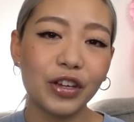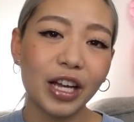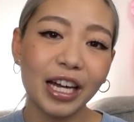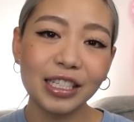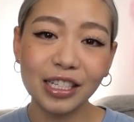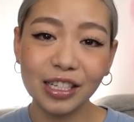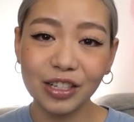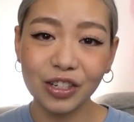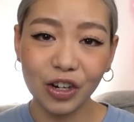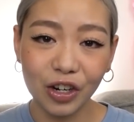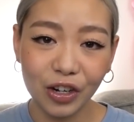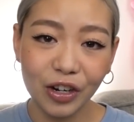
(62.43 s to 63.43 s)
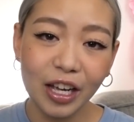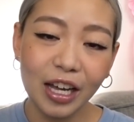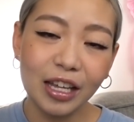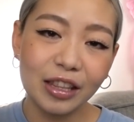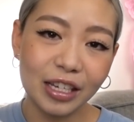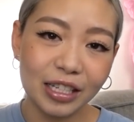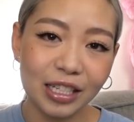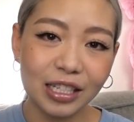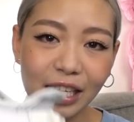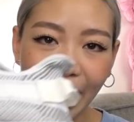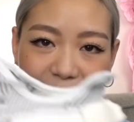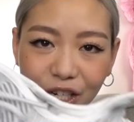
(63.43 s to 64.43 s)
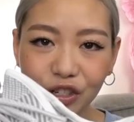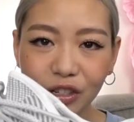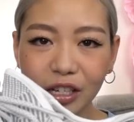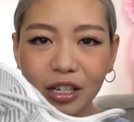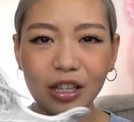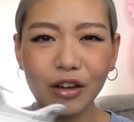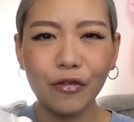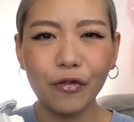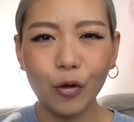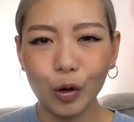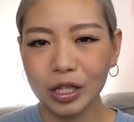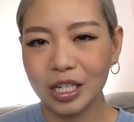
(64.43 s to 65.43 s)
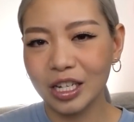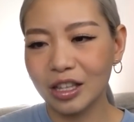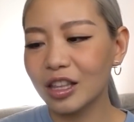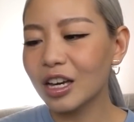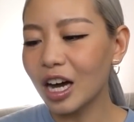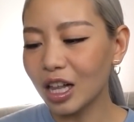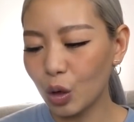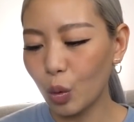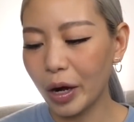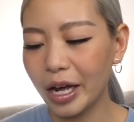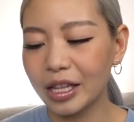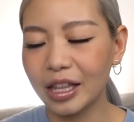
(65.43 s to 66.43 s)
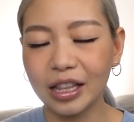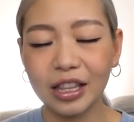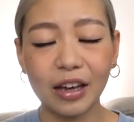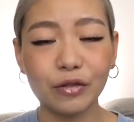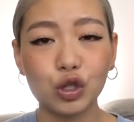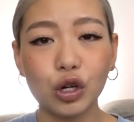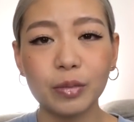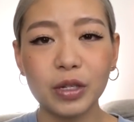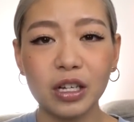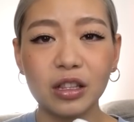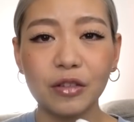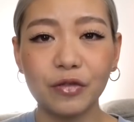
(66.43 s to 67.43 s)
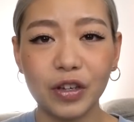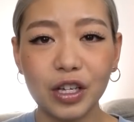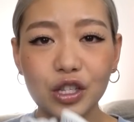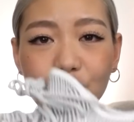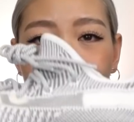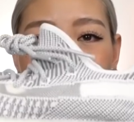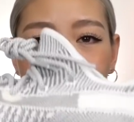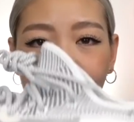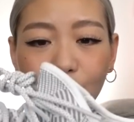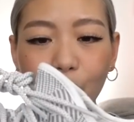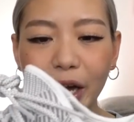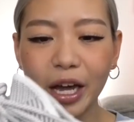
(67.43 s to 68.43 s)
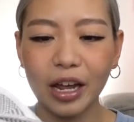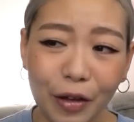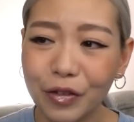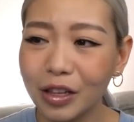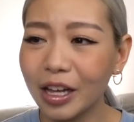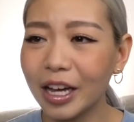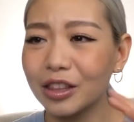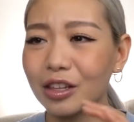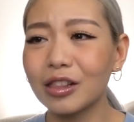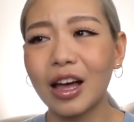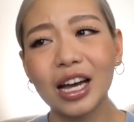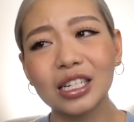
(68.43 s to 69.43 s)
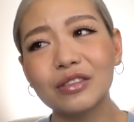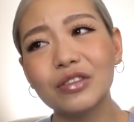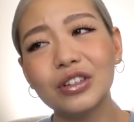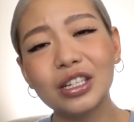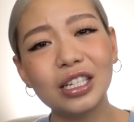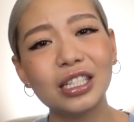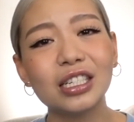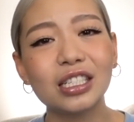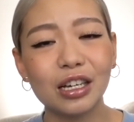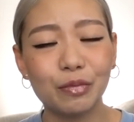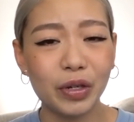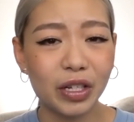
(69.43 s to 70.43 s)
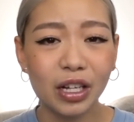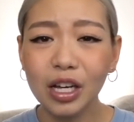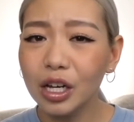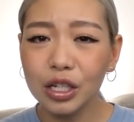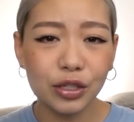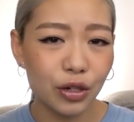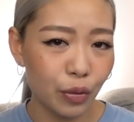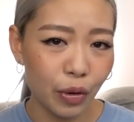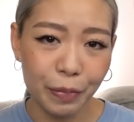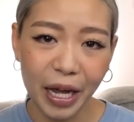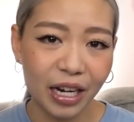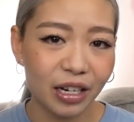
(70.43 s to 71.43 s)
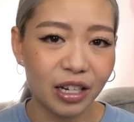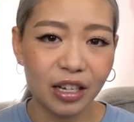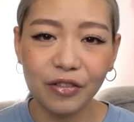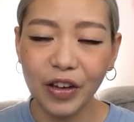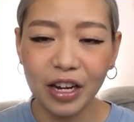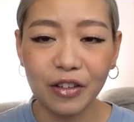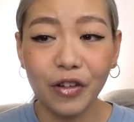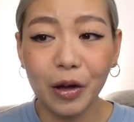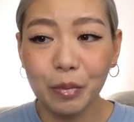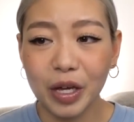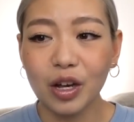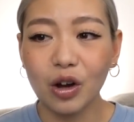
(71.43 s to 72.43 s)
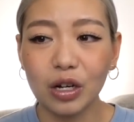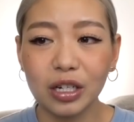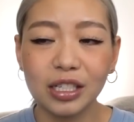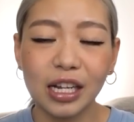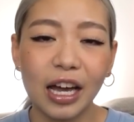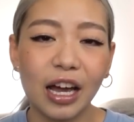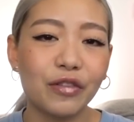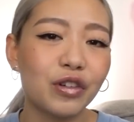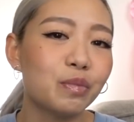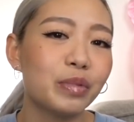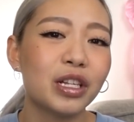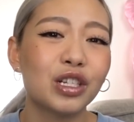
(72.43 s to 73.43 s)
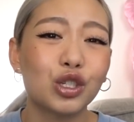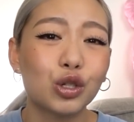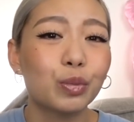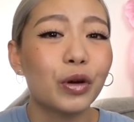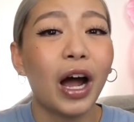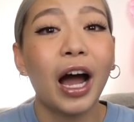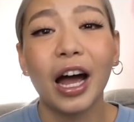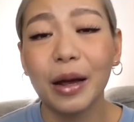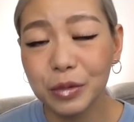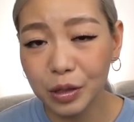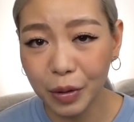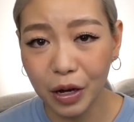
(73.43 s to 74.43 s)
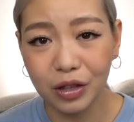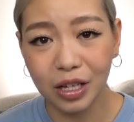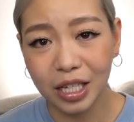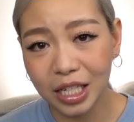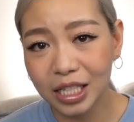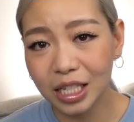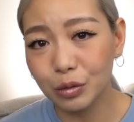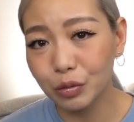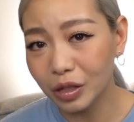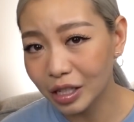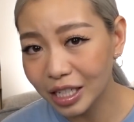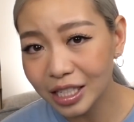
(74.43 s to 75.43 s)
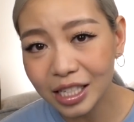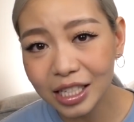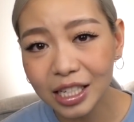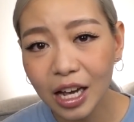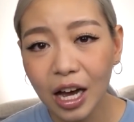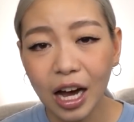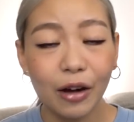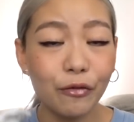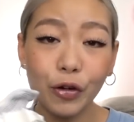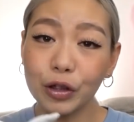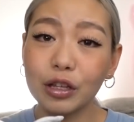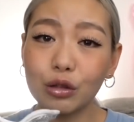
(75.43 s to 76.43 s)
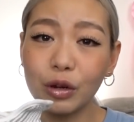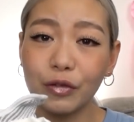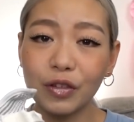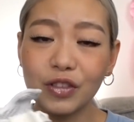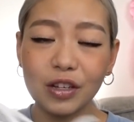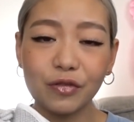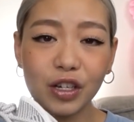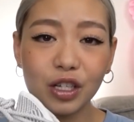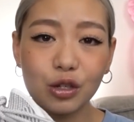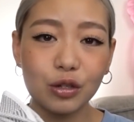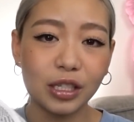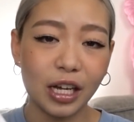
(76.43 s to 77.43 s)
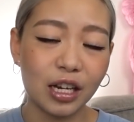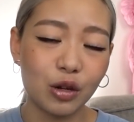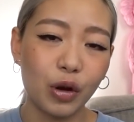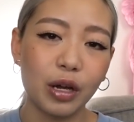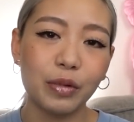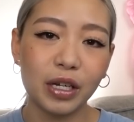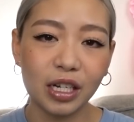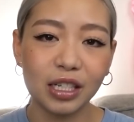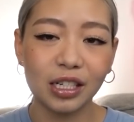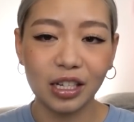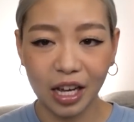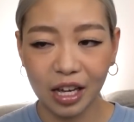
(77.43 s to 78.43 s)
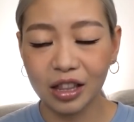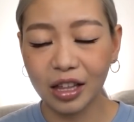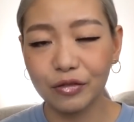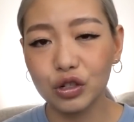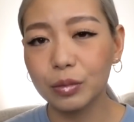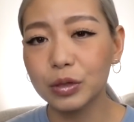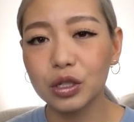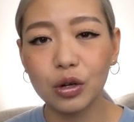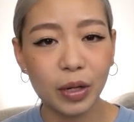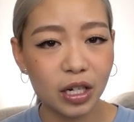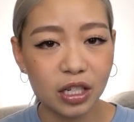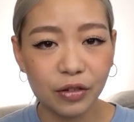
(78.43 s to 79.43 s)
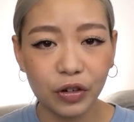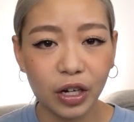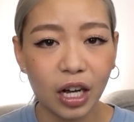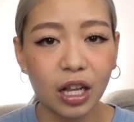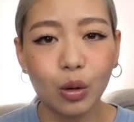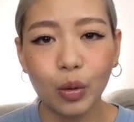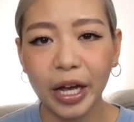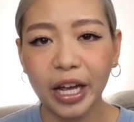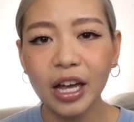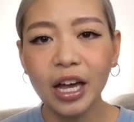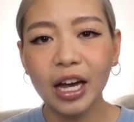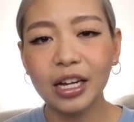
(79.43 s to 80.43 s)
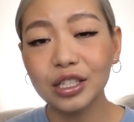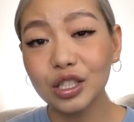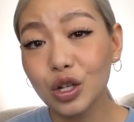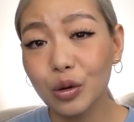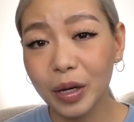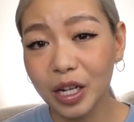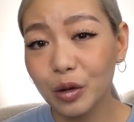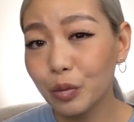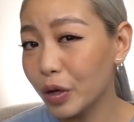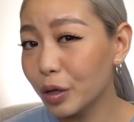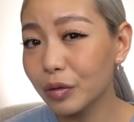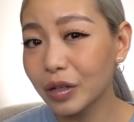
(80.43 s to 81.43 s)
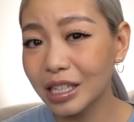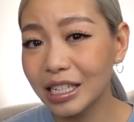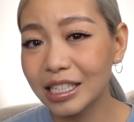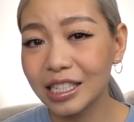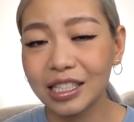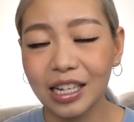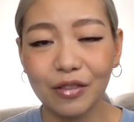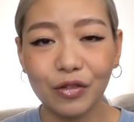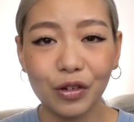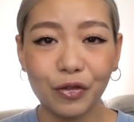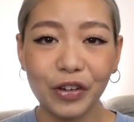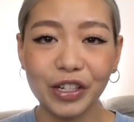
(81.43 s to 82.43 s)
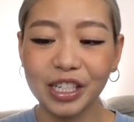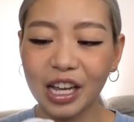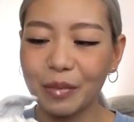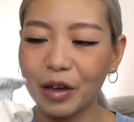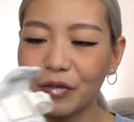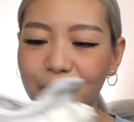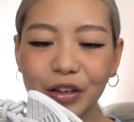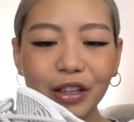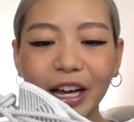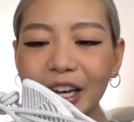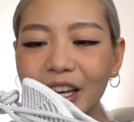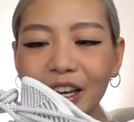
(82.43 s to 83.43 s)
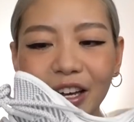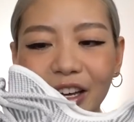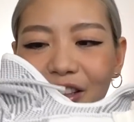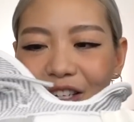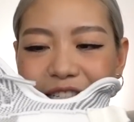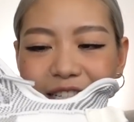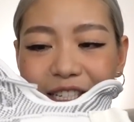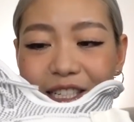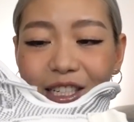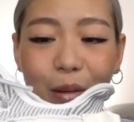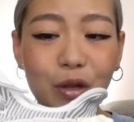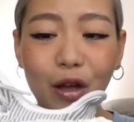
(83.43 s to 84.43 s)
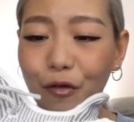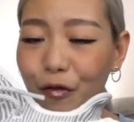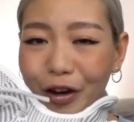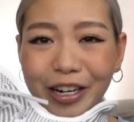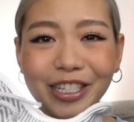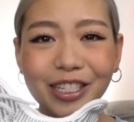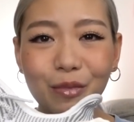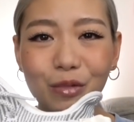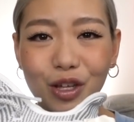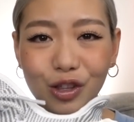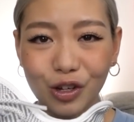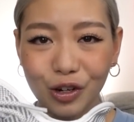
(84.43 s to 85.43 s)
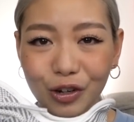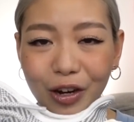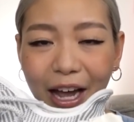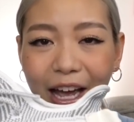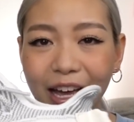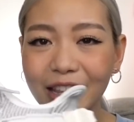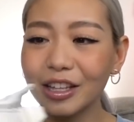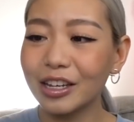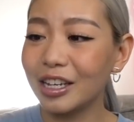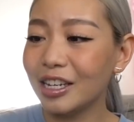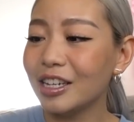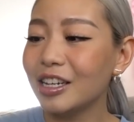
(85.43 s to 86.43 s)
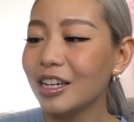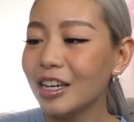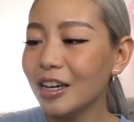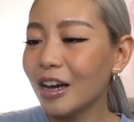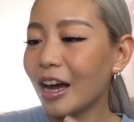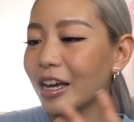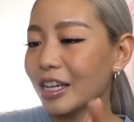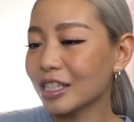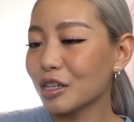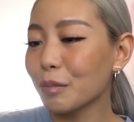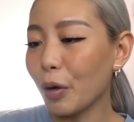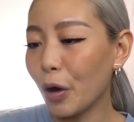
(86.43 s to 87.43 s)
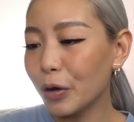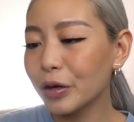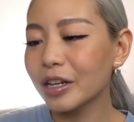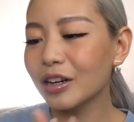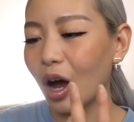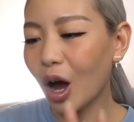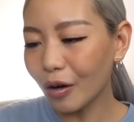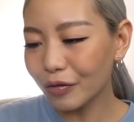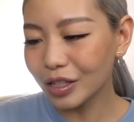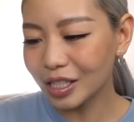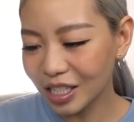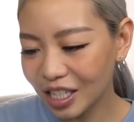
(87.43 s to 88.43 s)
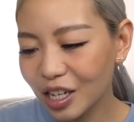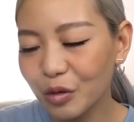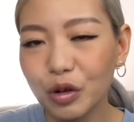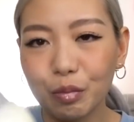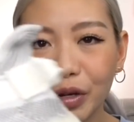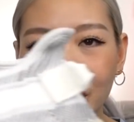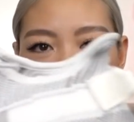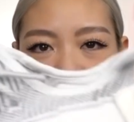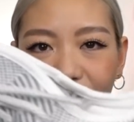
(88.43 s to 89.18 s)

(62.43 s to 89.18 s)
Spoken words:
if you guys didn't know, this is actually the 14th colorway that they have dropped in the V2 silhouette. I feel like the last few Yeezys have been so repetitive, and if I'm being honest, I haven't been super hyped about the Yeezy releases for the 350 V2s anyway, because again, they've dropped so many different colorway and so many re-releases, and for the first time, I feel like this is something fresh, something new. And the key, I guess, component of the sneaker would be